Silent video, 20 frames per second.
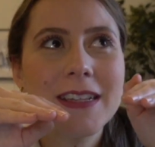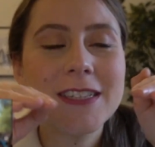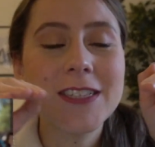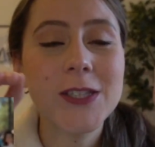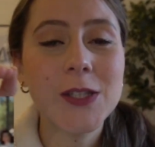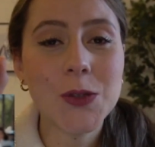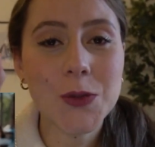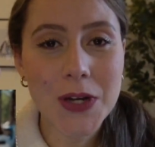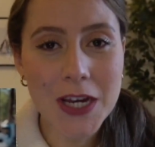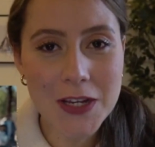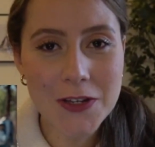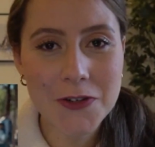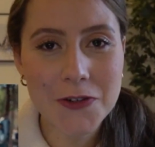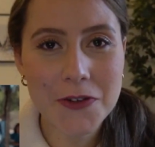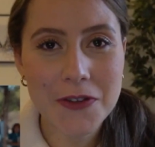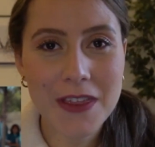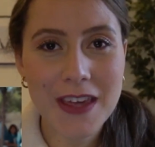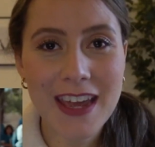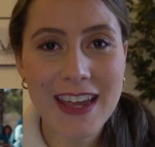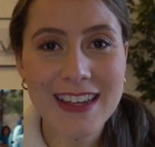
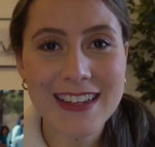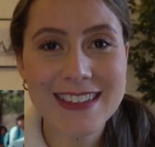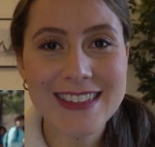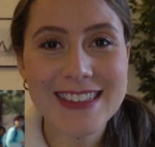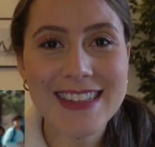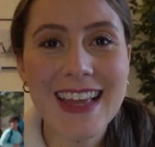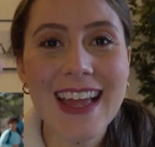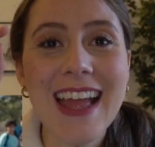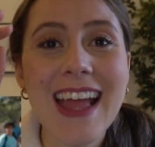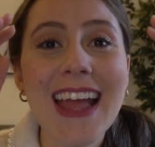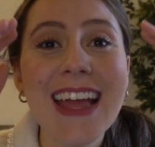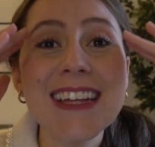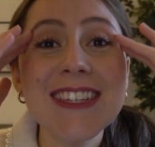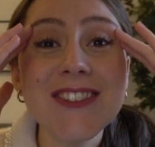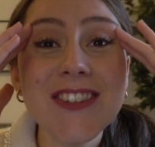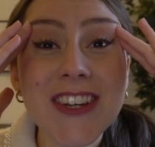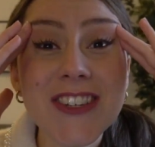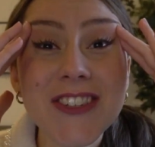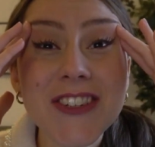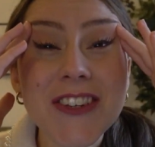Stranger Things.
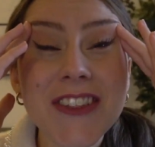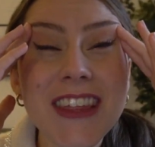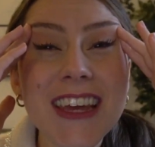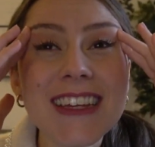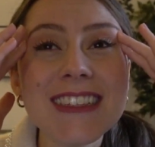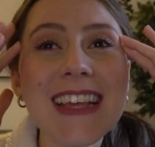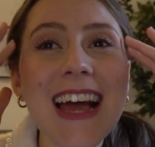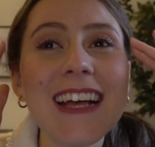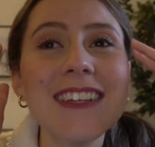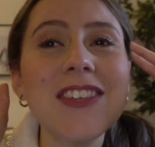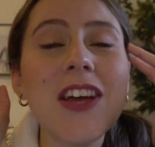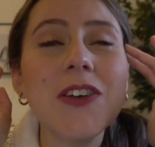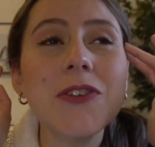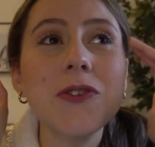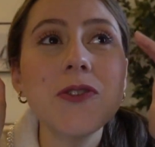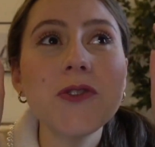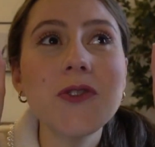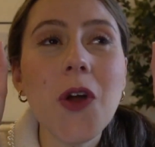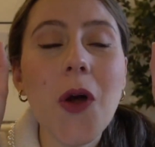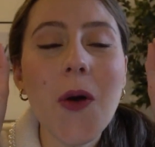Stranger Things has
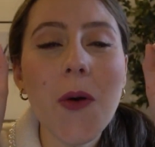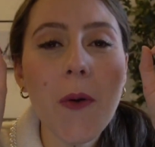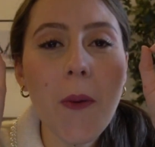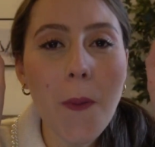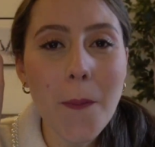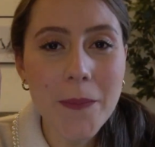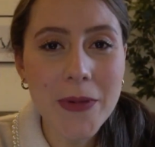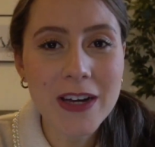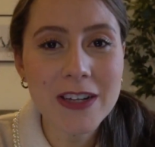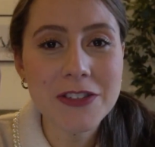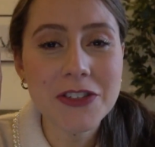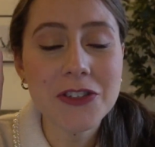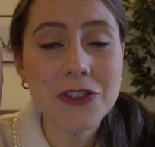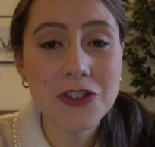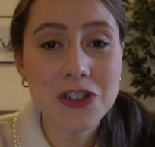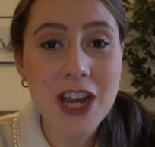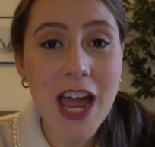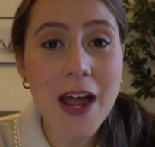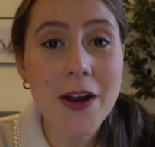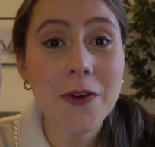so much
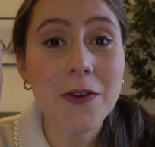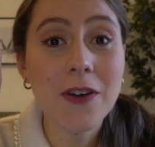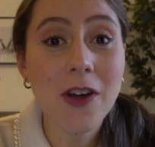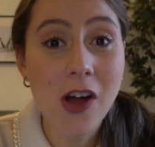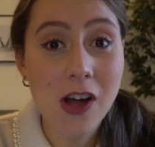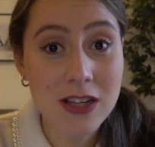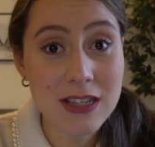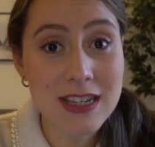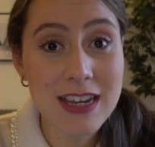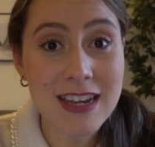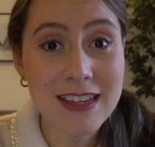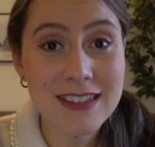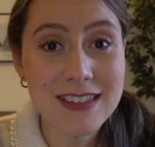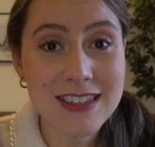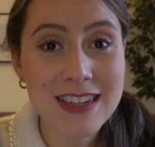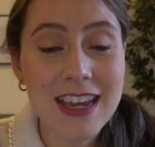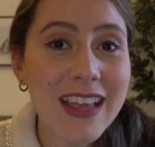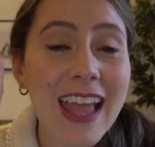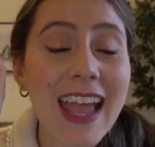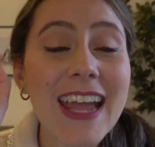shadow
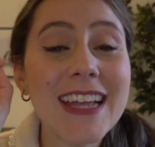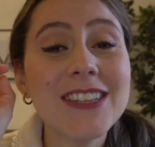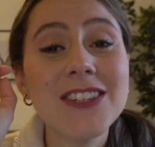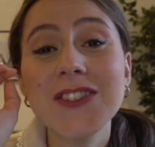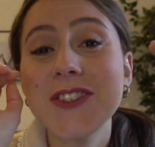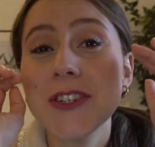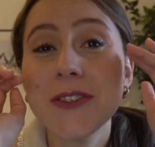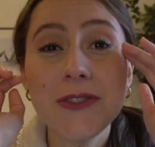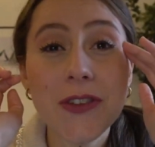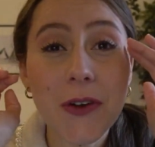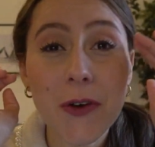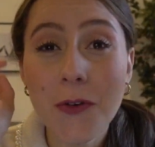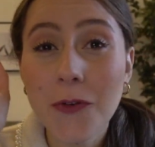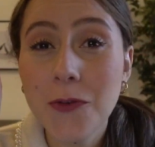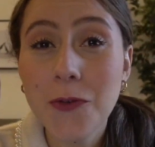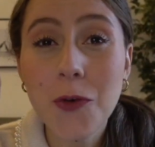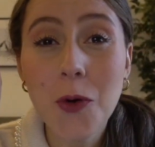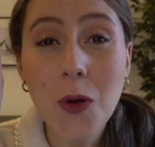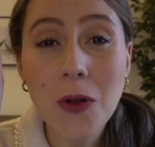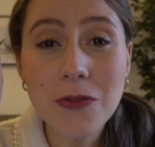content. It deserves a
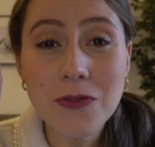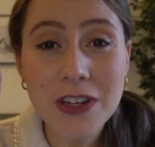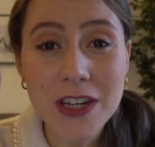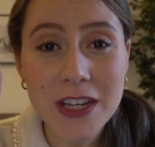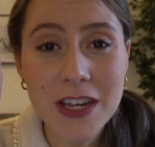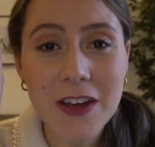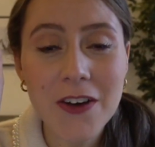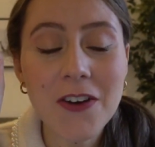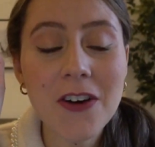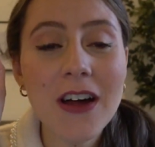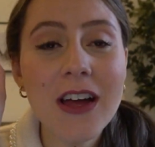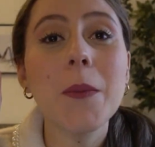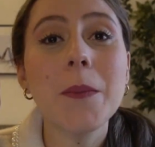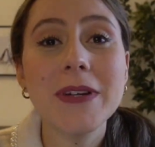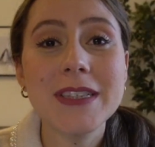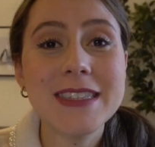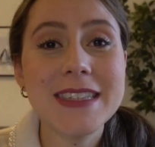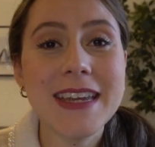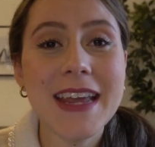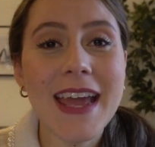full video,
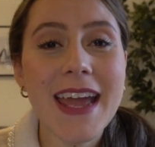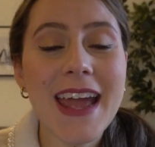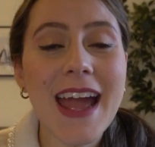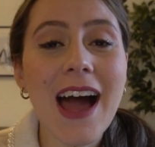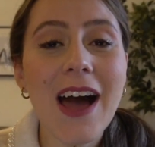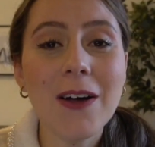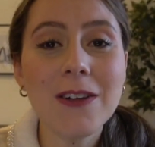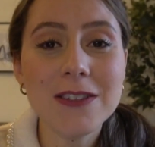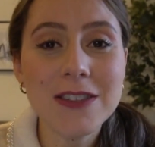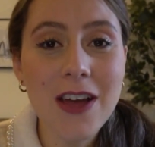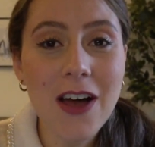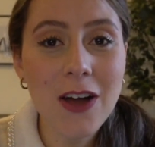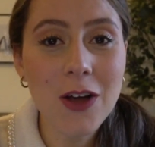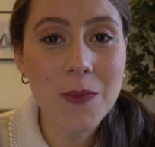but today I'll talk